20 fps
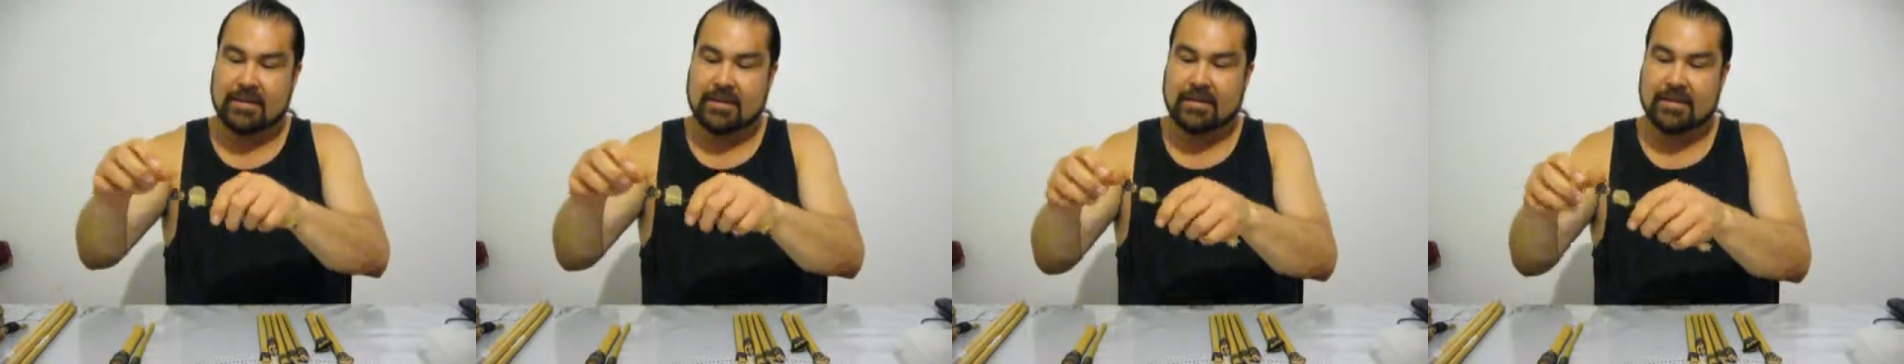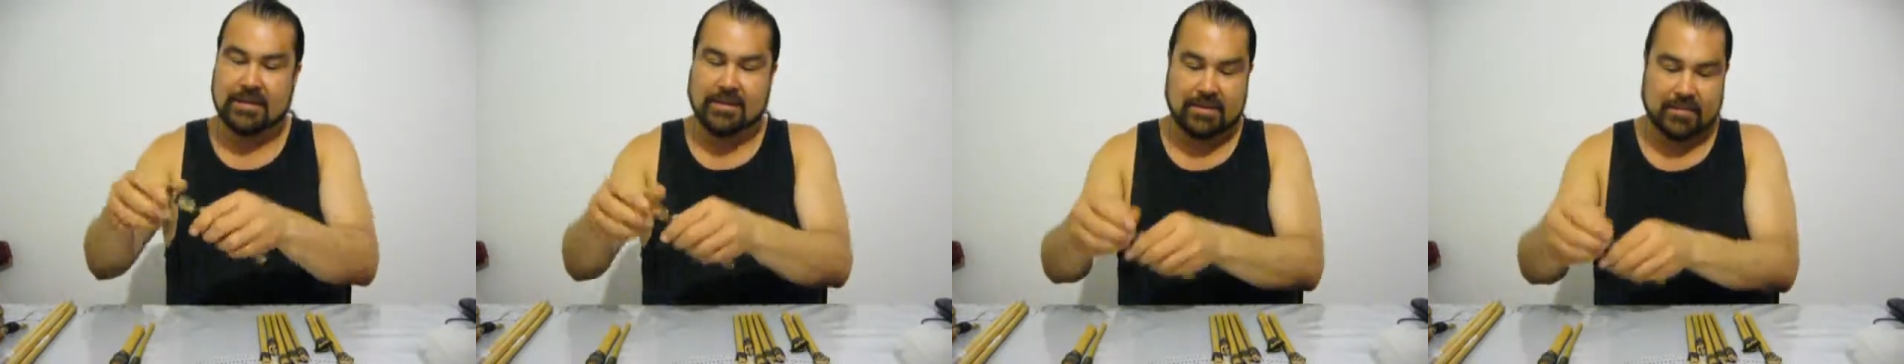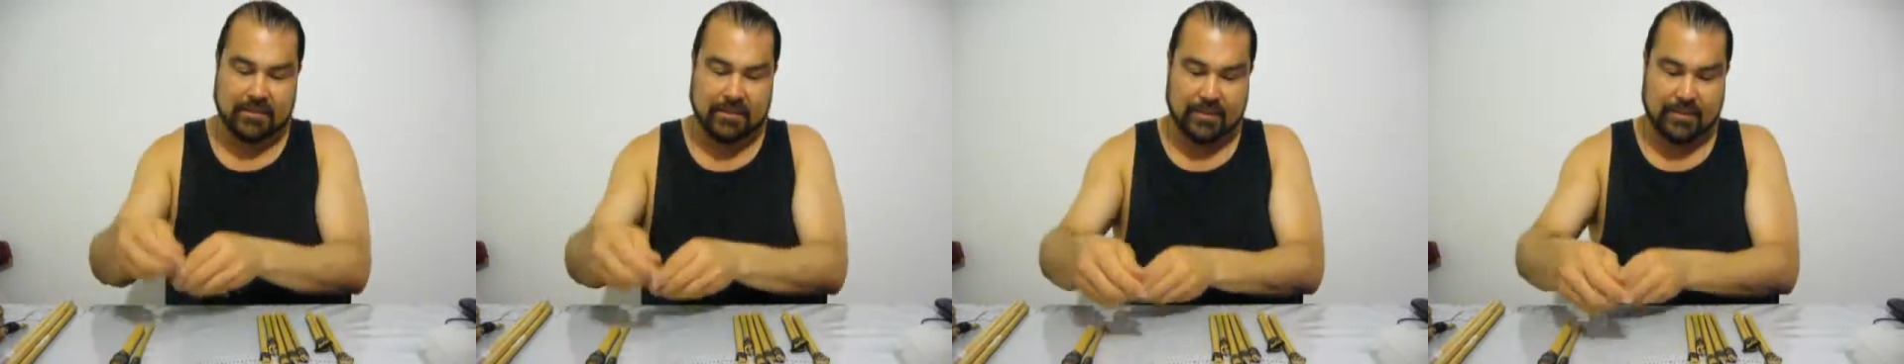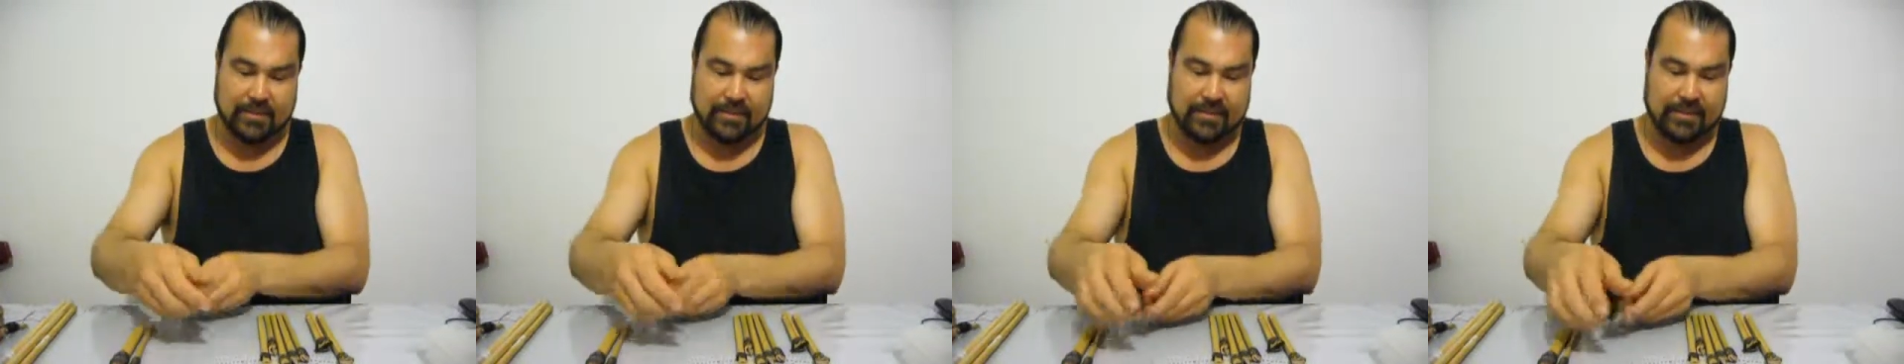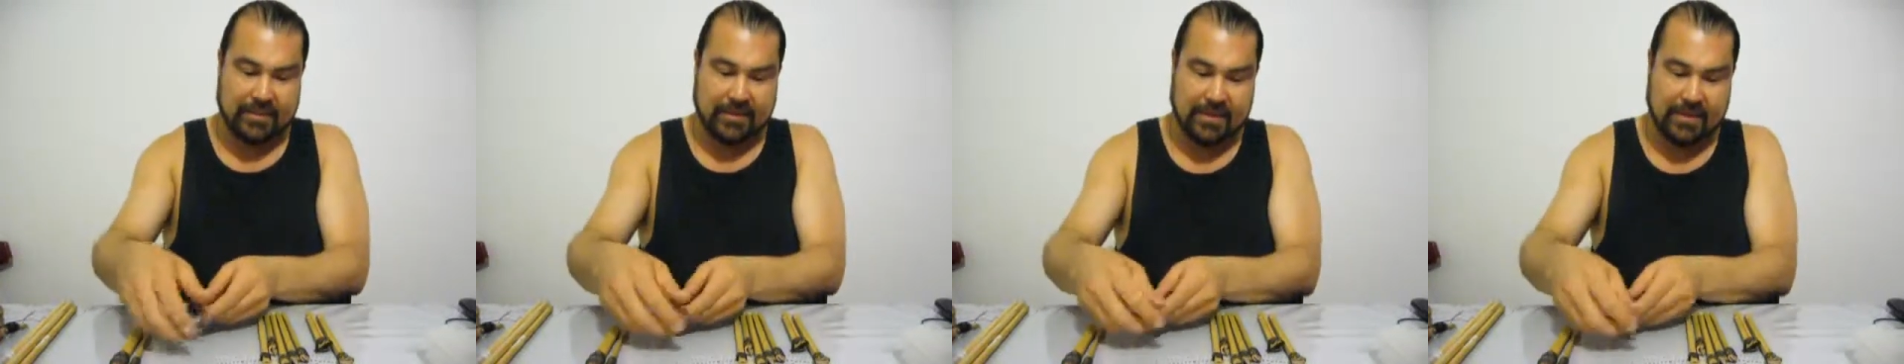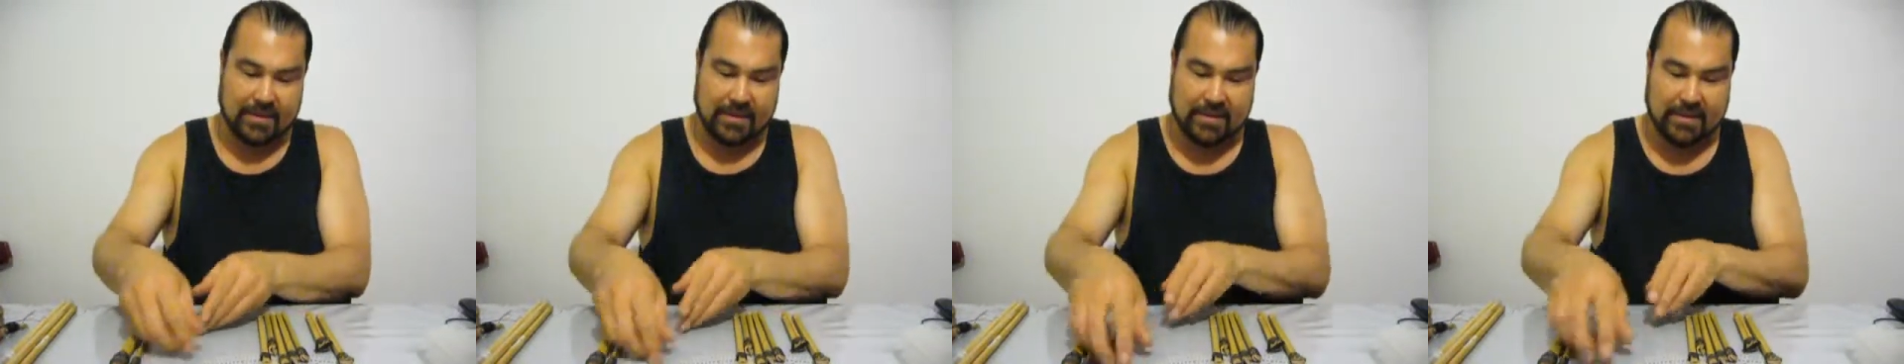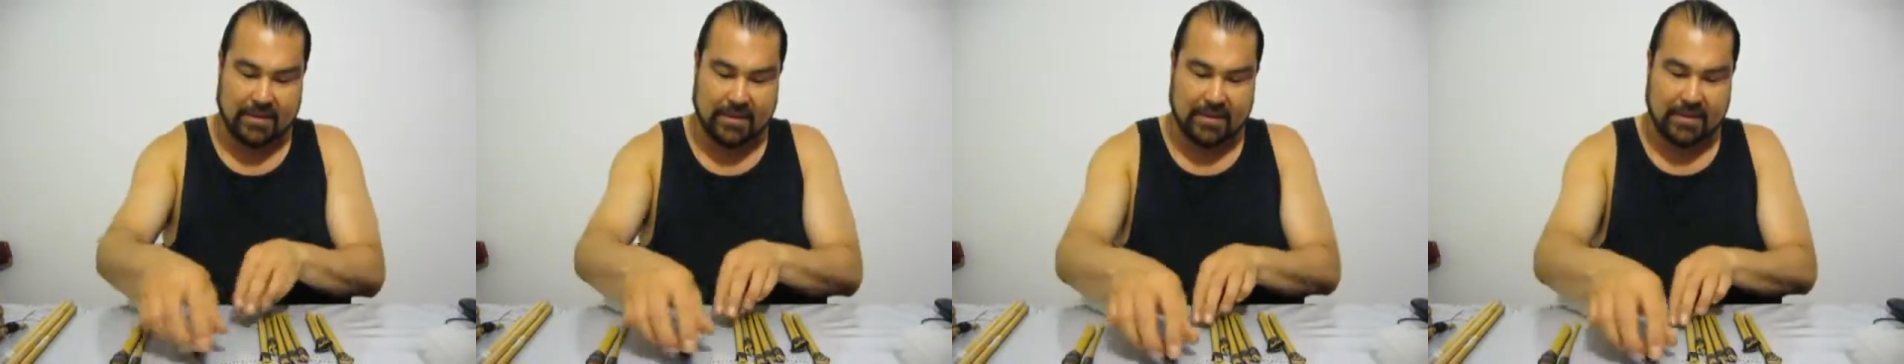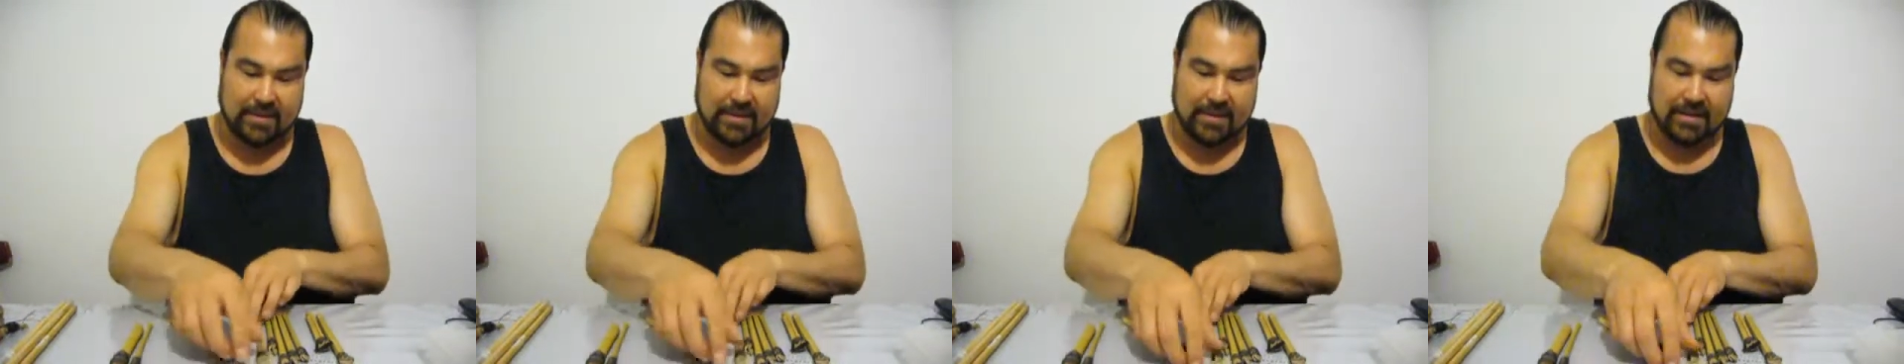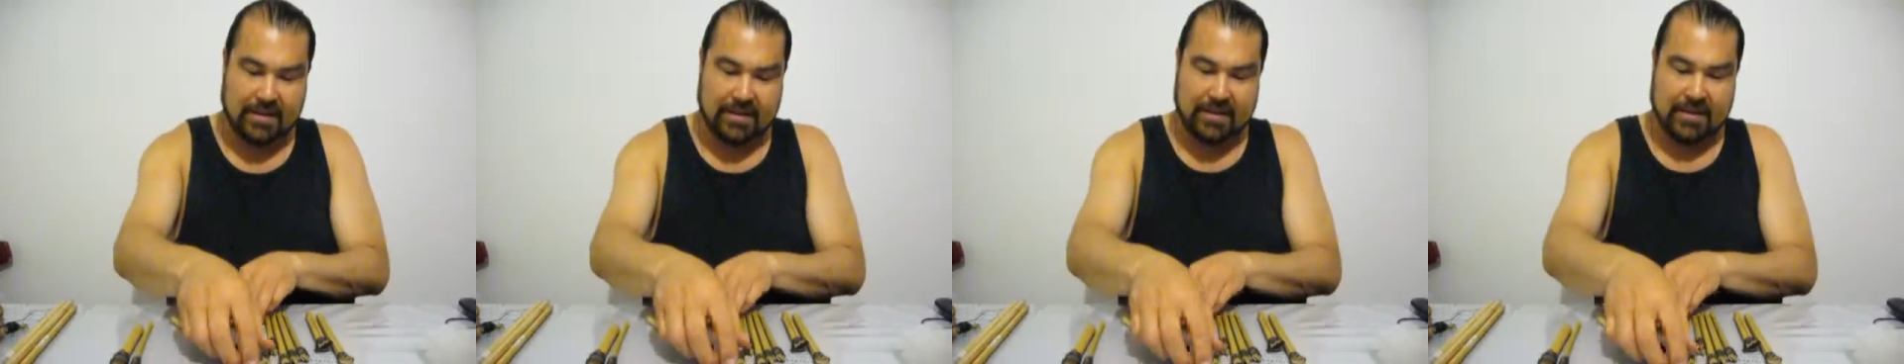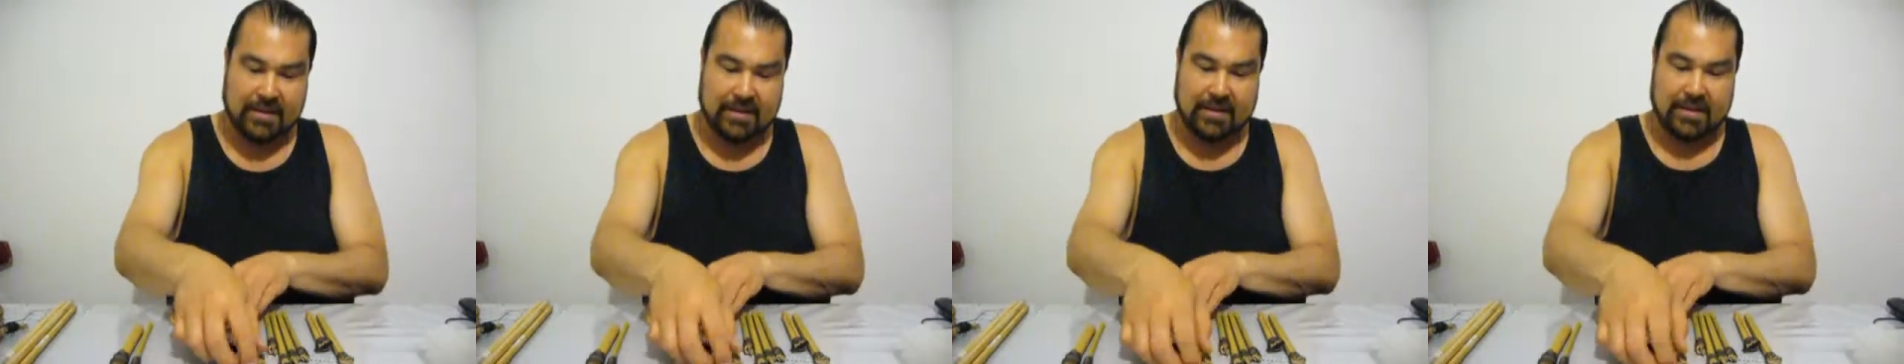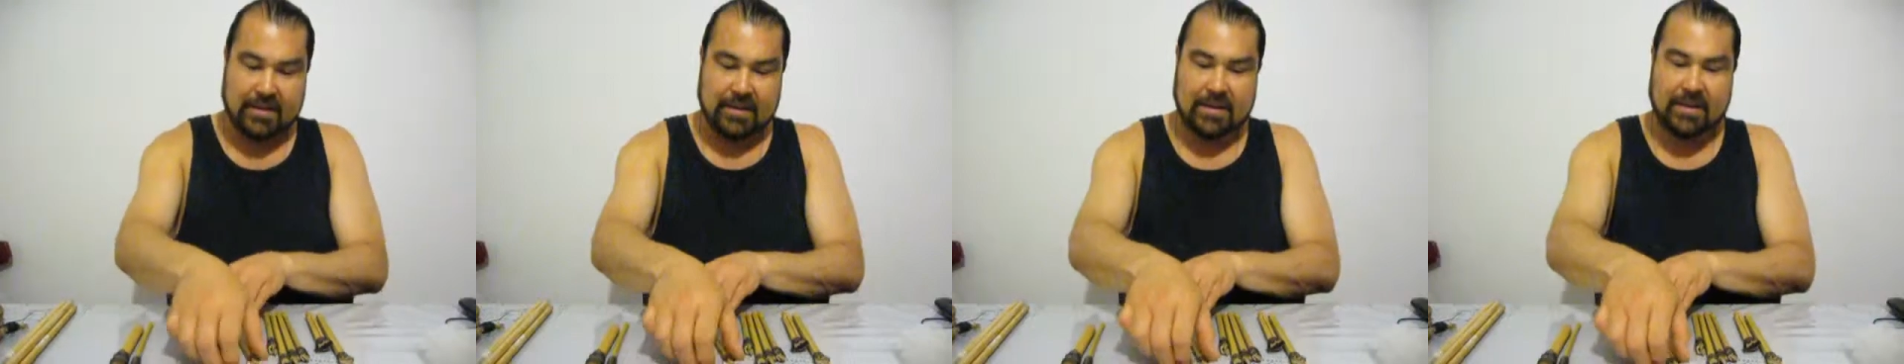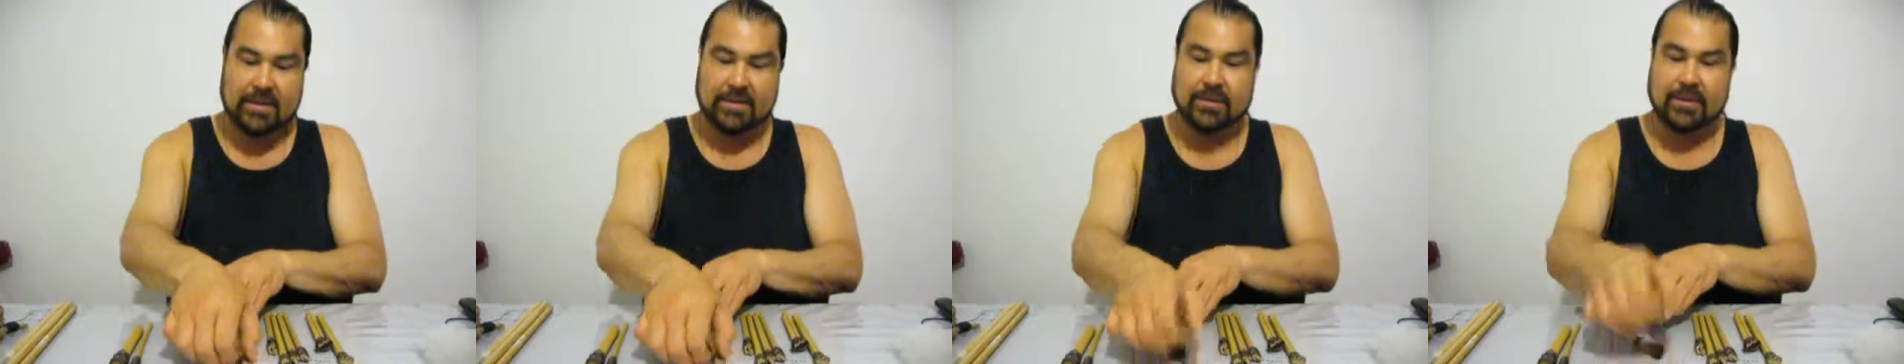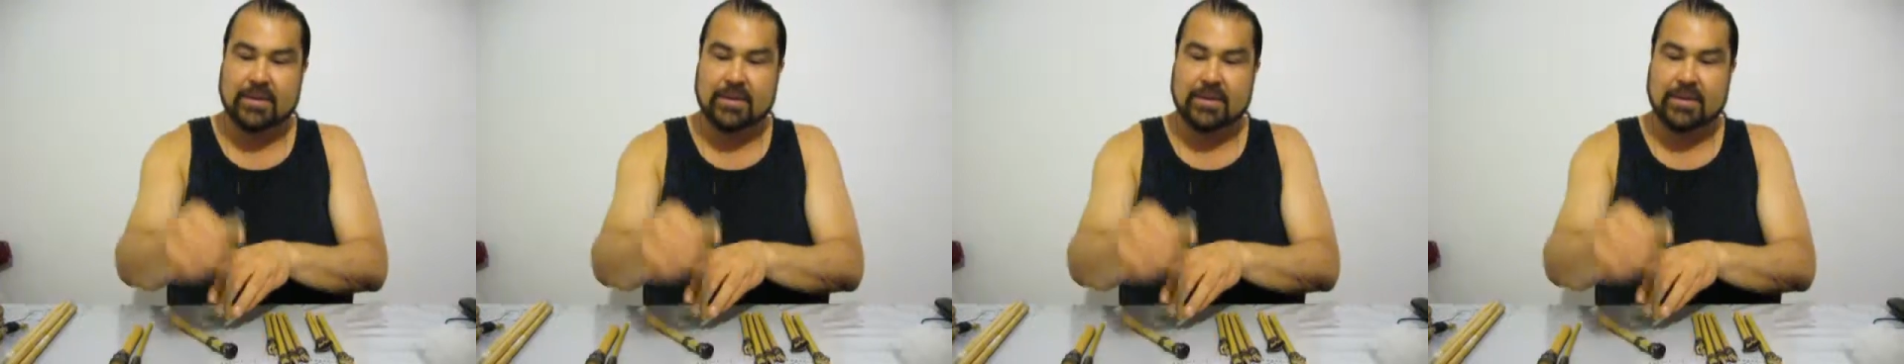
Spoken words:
Doesn't move. This